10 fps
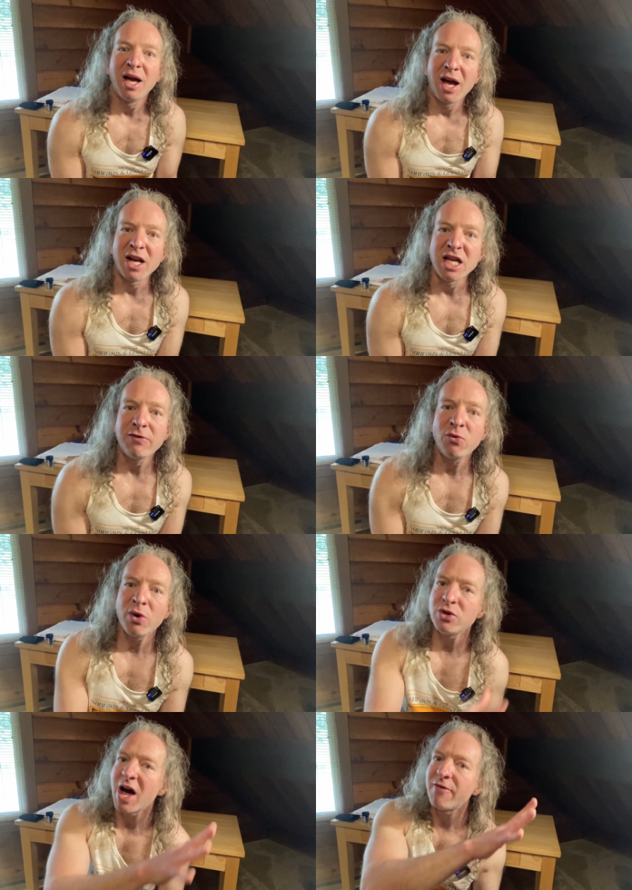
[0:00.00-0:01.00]
And even
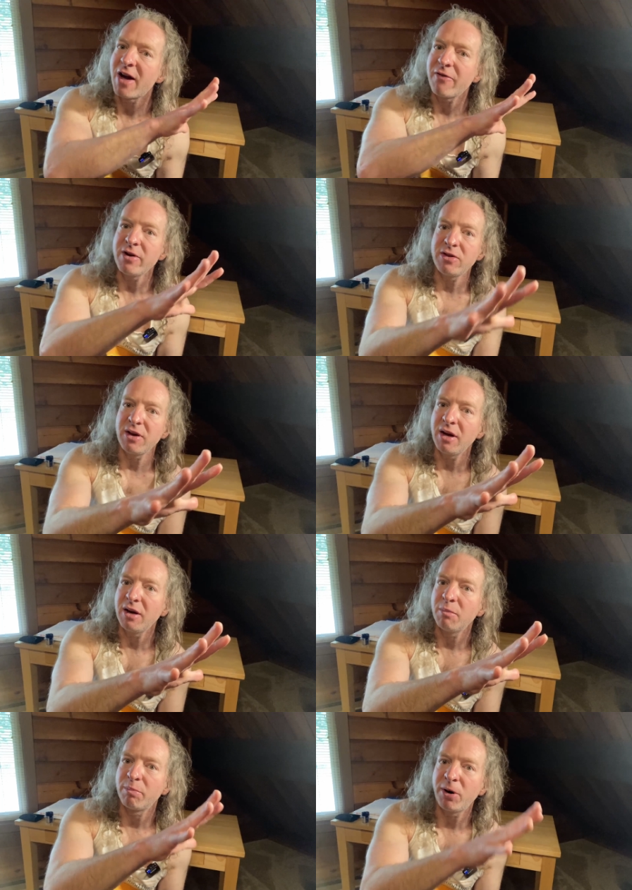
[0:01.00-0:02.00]
when you have
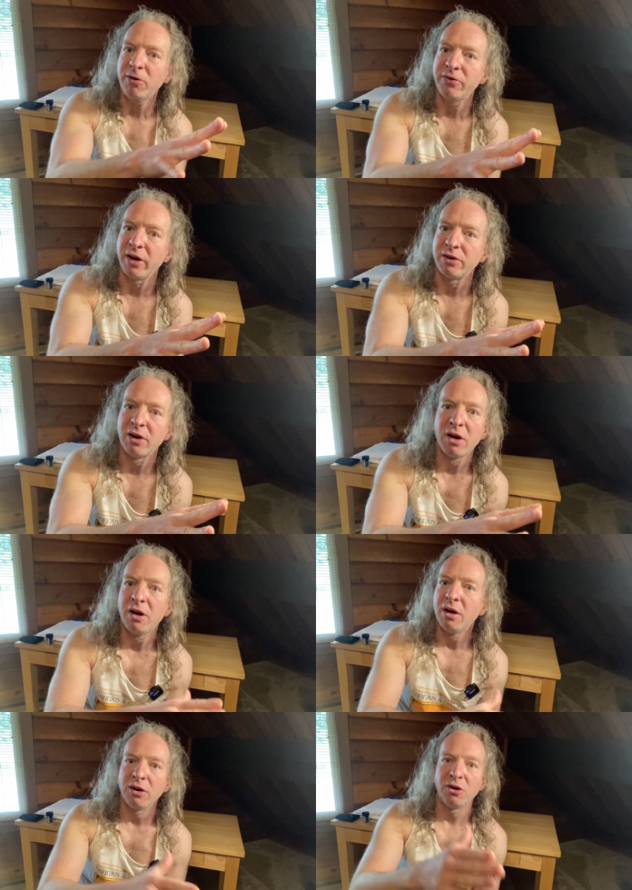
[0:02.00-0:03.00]
everything perfect,
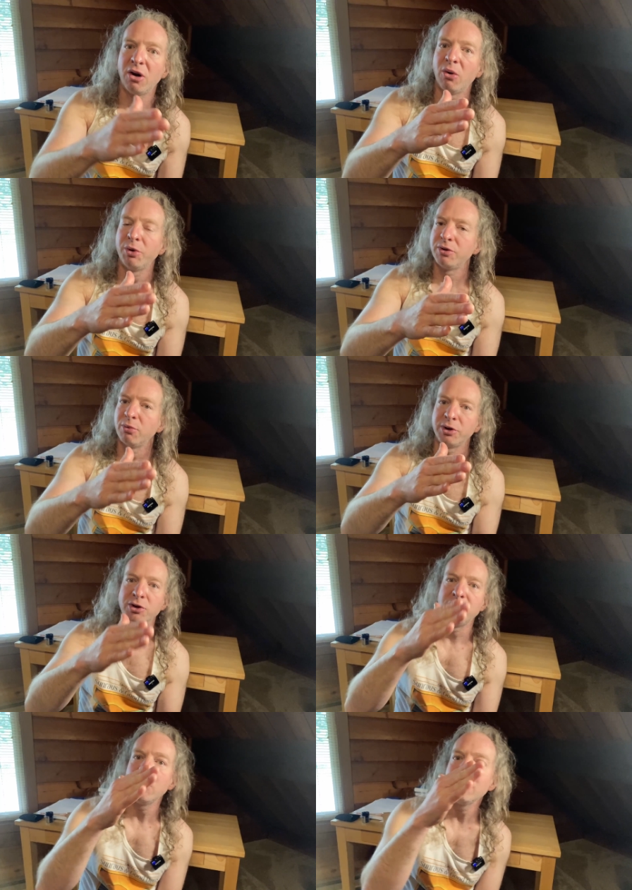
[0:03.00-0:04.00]
you know, when you're, when you're
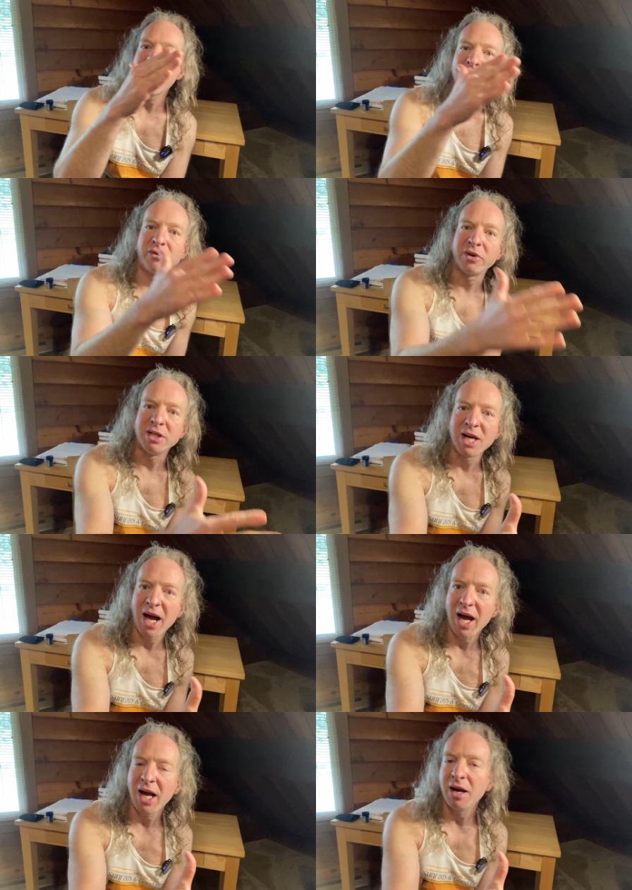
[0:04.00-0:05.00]
doing math every
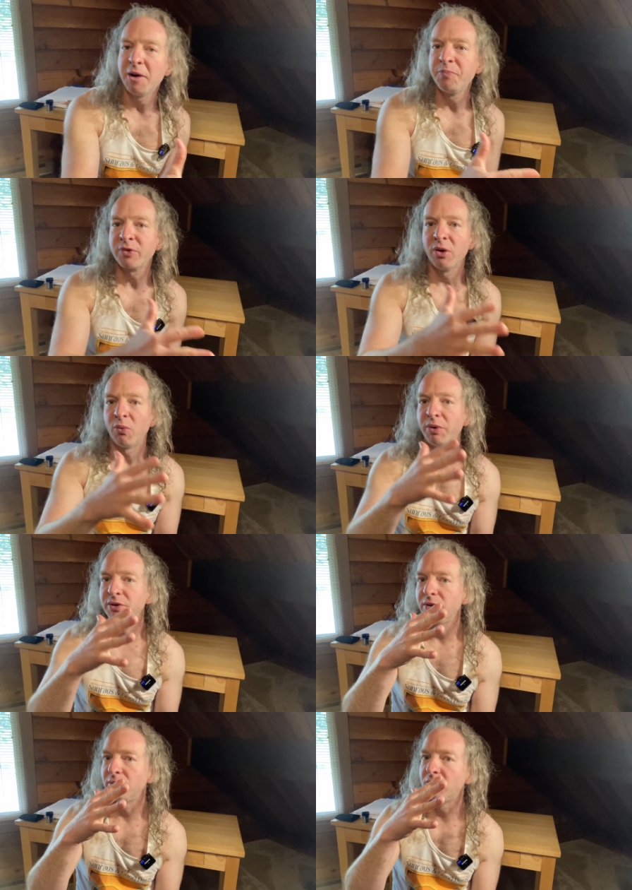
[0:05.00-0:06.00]
day, when
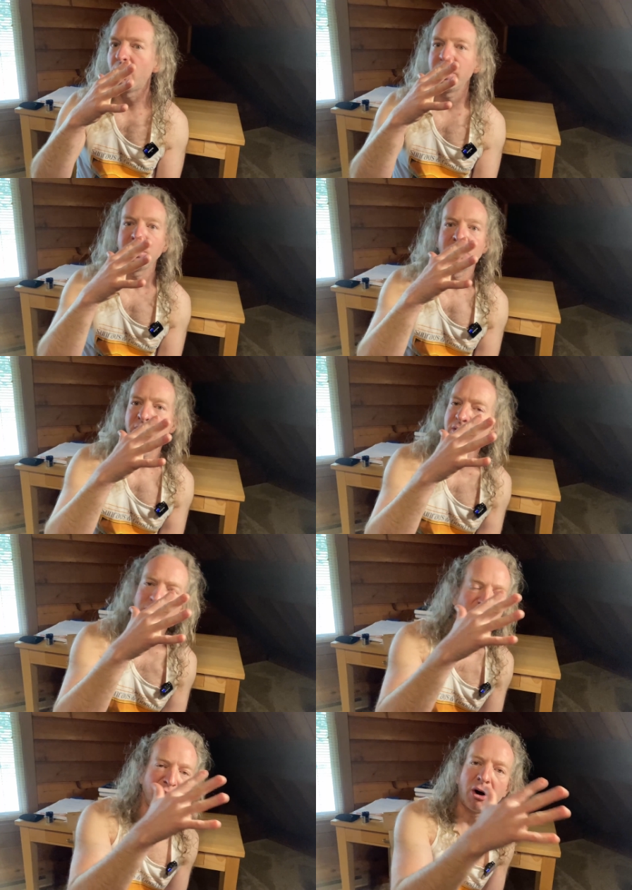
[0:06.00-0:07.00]
you're going and
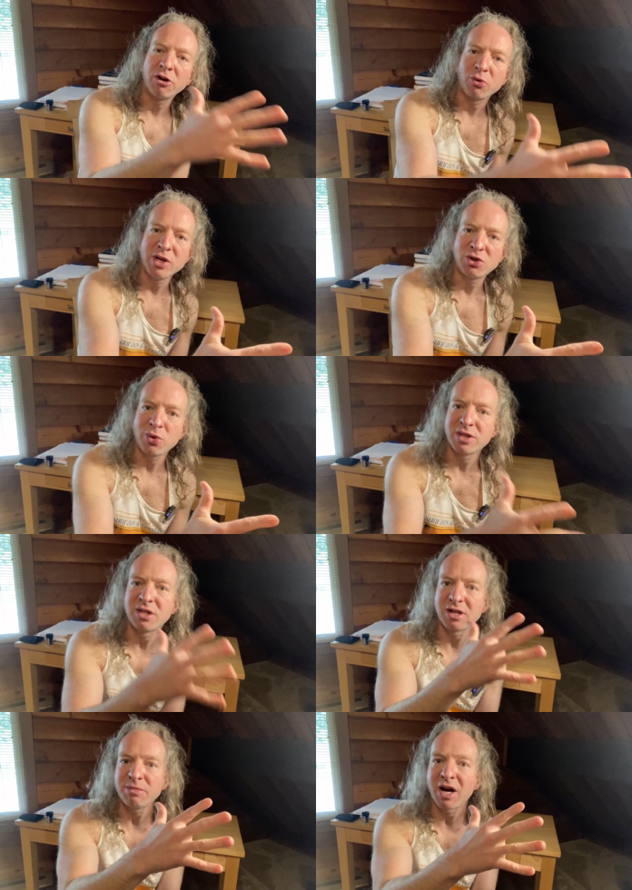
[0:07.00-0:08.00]
using all your resources,
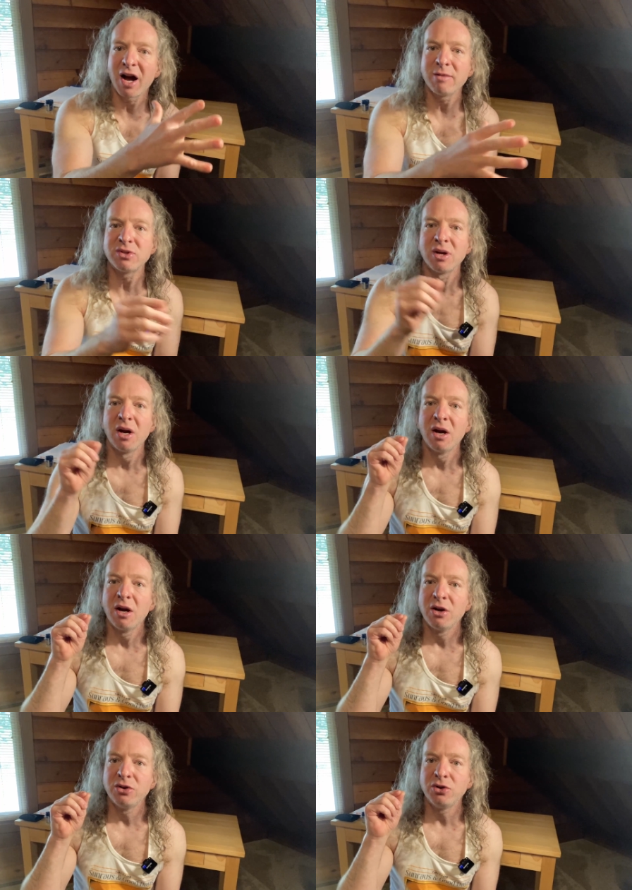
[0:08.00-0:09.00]
sometimes
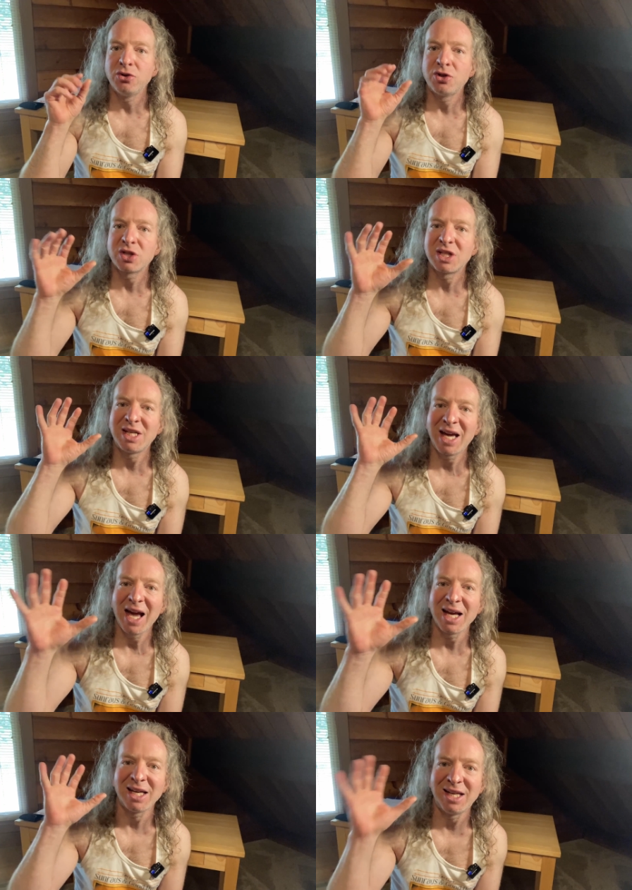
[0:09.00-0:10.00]
you just
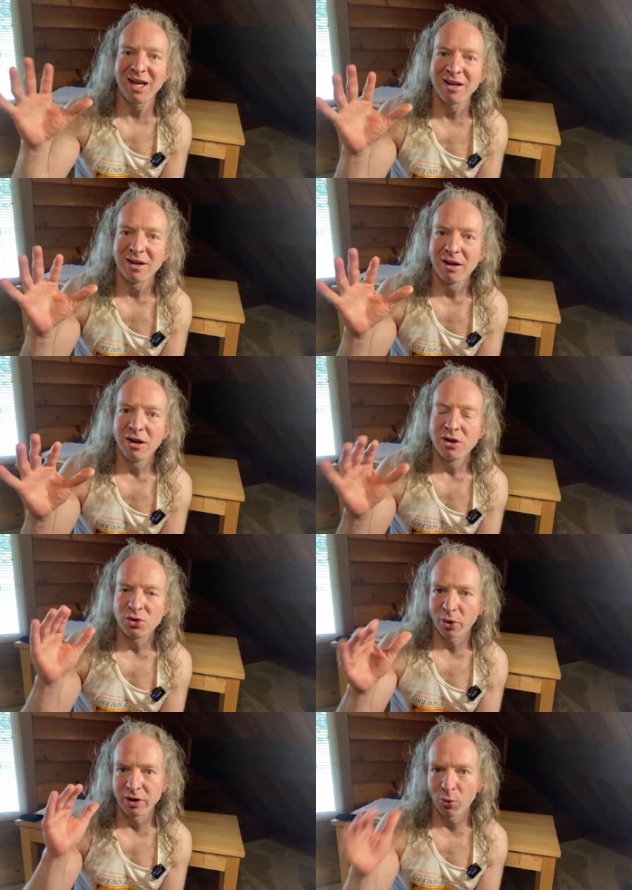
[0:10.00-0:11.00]
can't get
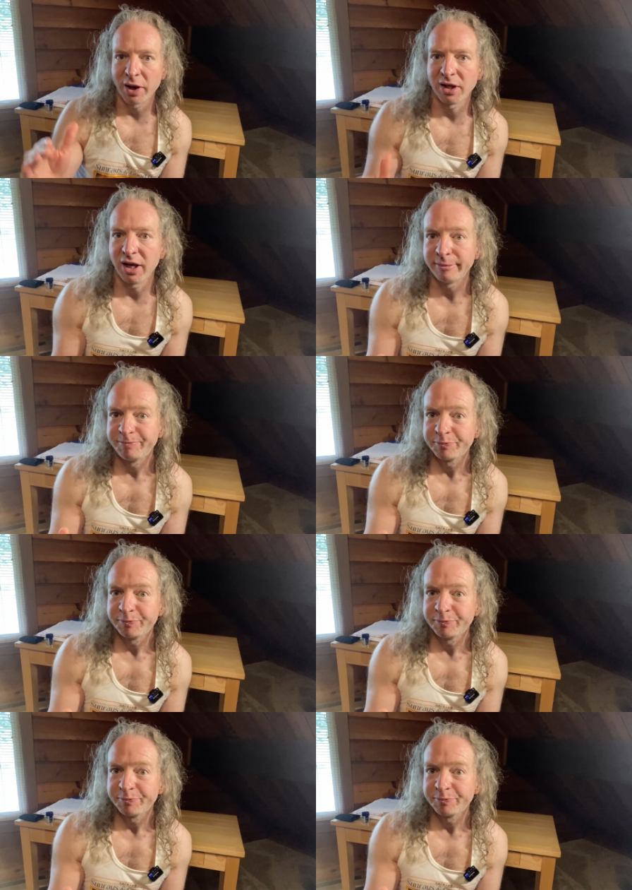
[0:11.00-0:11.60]
to where you want to get.